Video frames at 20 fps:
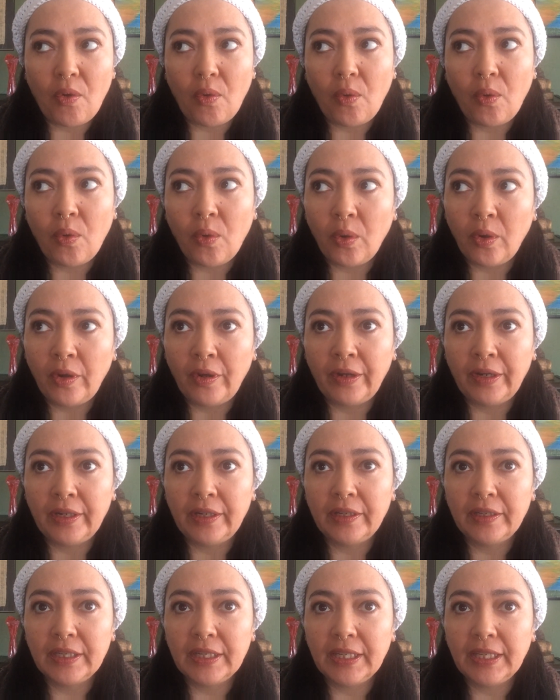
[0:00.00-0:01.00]
or
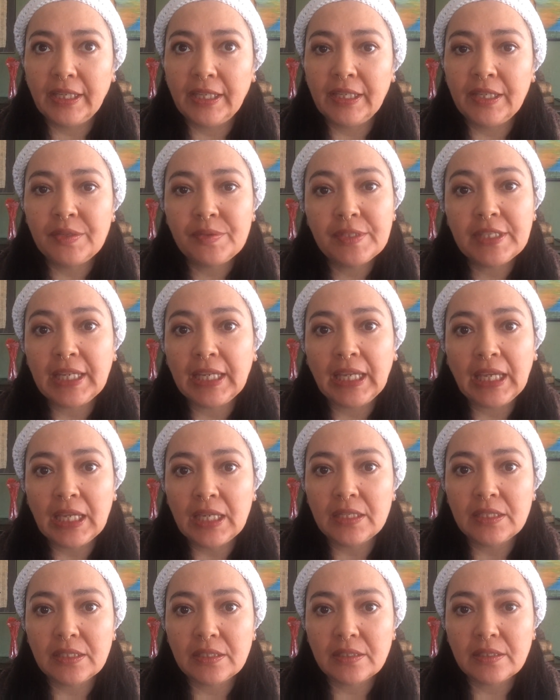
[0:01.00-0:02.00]
using
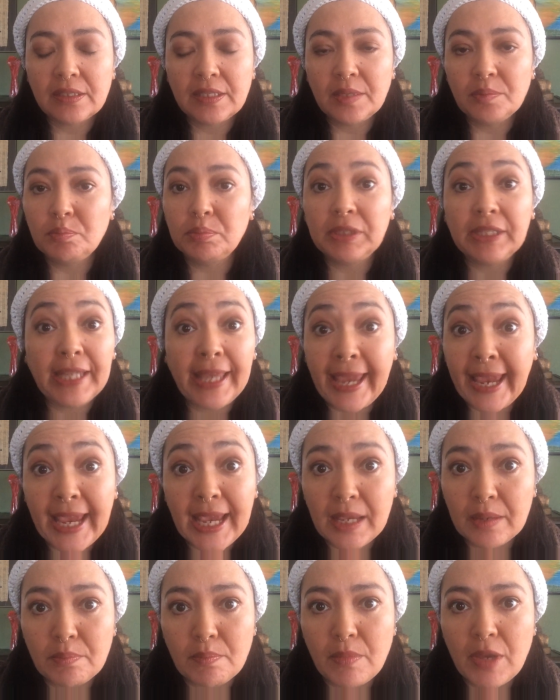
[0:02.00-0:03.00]
it to
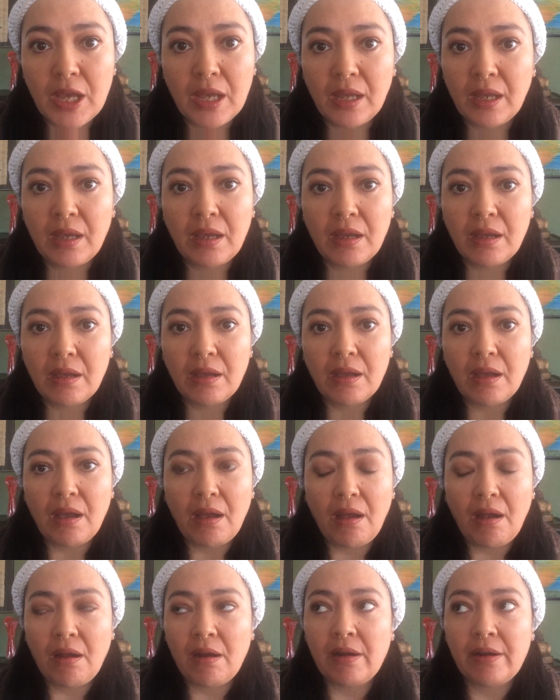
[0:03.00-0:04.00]
blame
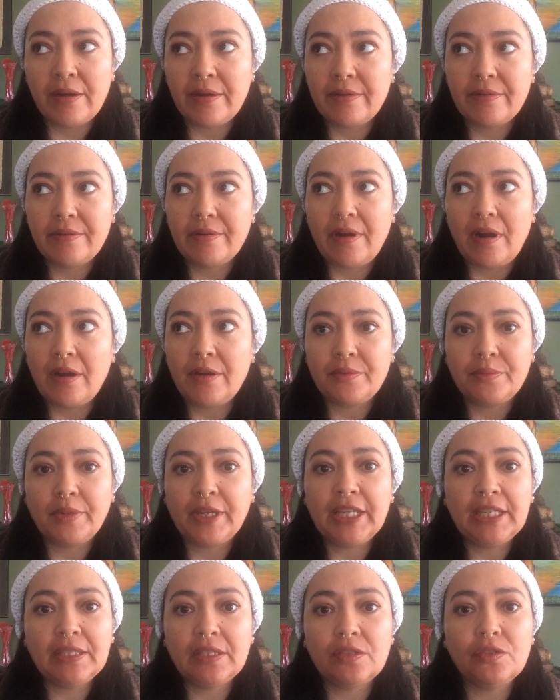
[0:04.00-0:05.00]
our, our
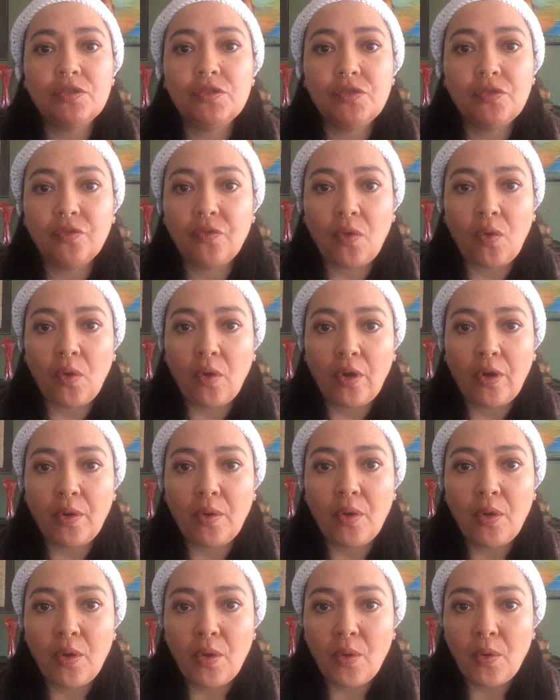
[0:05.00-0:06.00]
reasons for
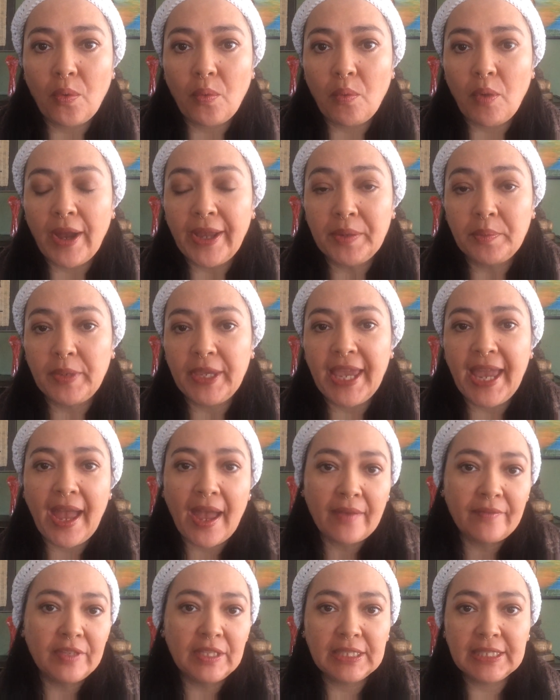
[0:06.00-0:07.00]
why we
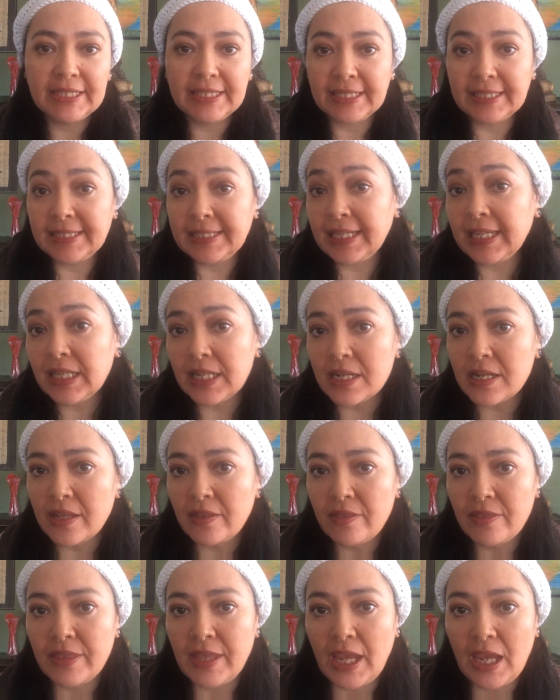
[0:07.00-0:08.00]
haven't succeeded
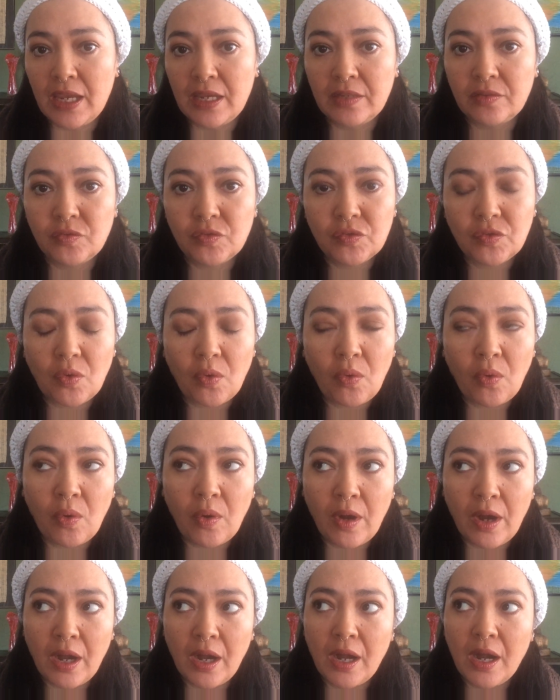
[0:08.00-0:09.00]
in things
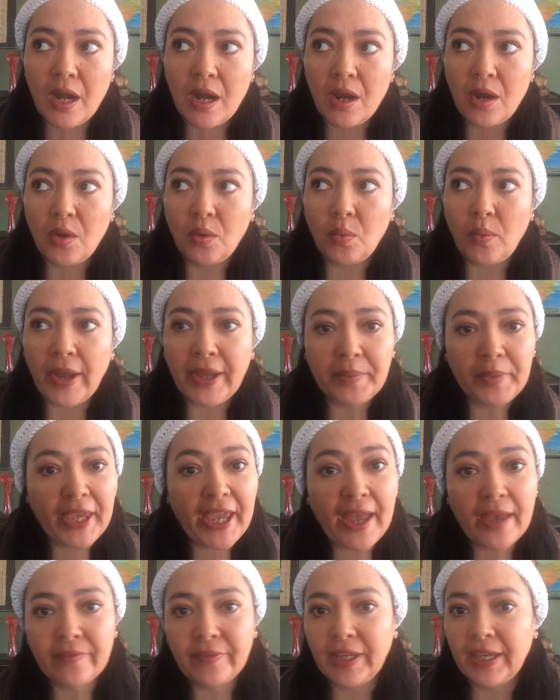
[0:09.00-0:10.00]
or why we
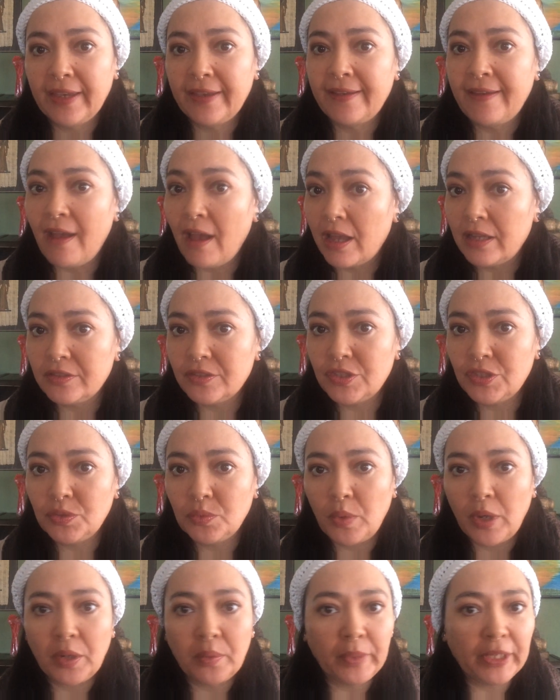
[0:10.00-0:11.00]
haven't got
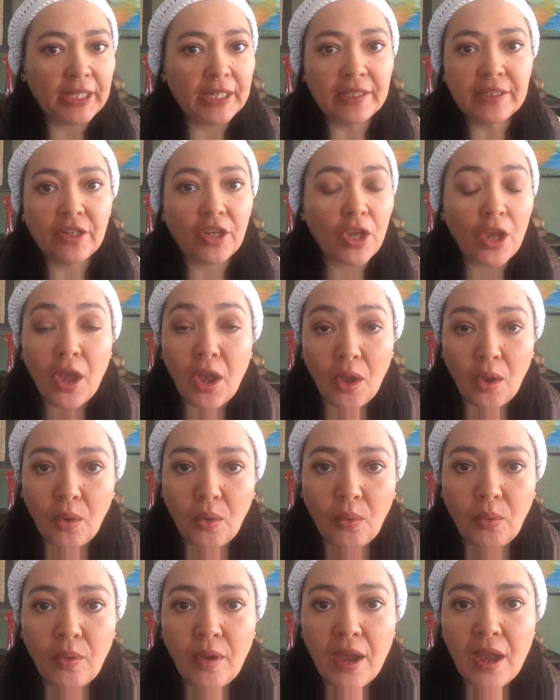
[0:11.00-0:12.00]
to where we need to
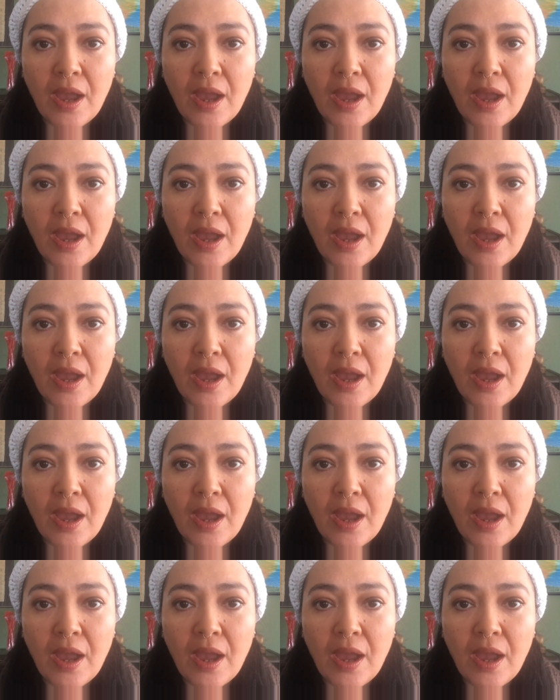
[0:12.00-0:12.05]
go